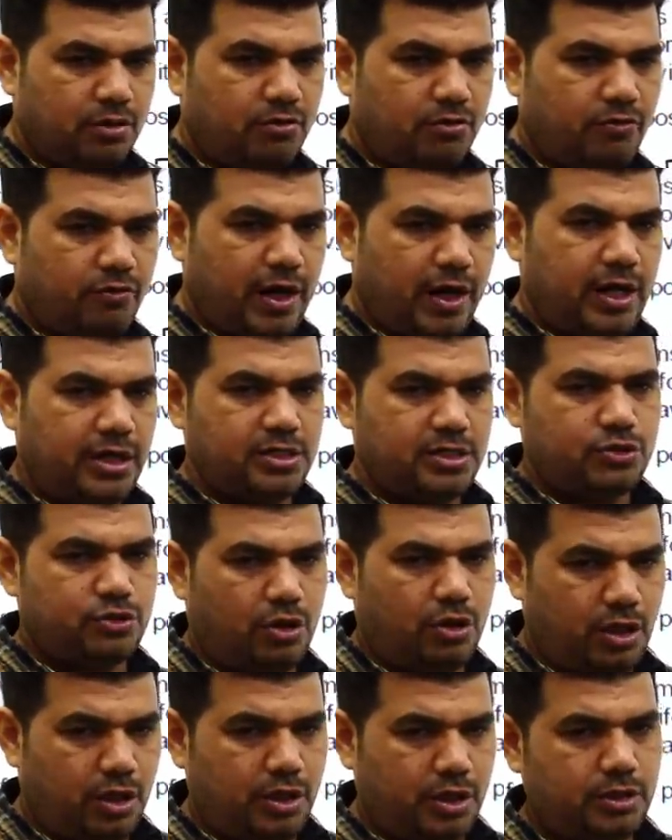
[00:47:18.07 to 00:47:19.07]
Why it is
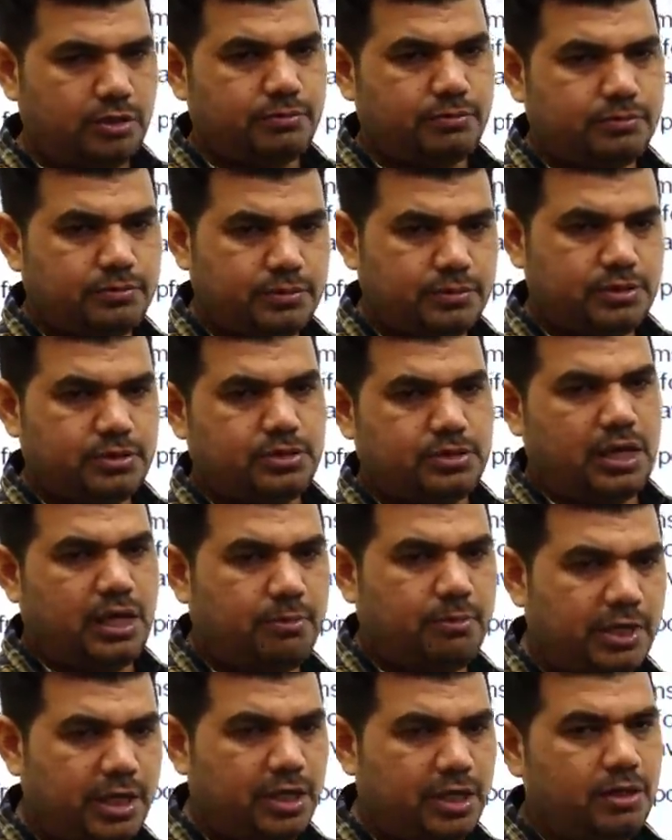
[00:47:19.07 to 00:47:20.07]
wrong?
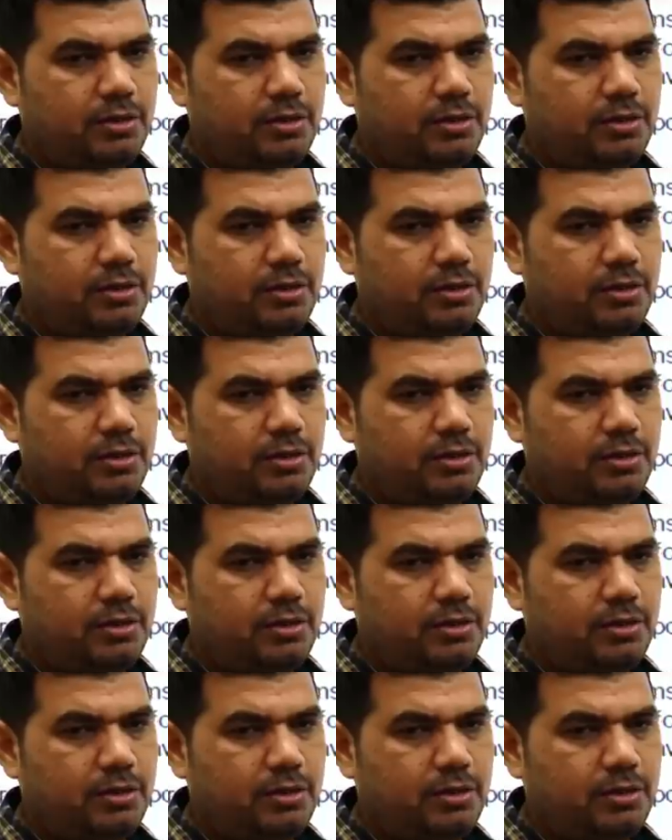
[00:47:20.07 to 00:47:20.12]
Tell me.